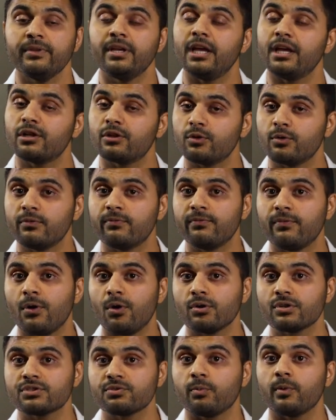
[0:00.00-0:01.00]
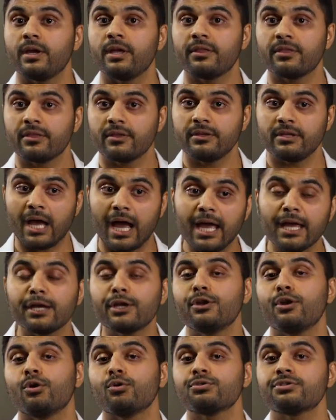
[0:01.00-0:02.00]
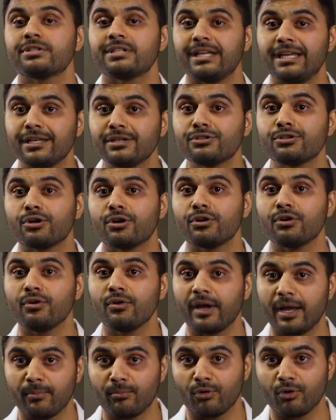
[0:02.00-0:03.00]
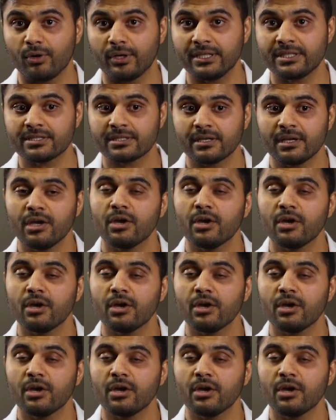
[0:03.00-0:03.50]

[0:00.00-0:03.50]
include folks with diagnosed internal hemorrhoids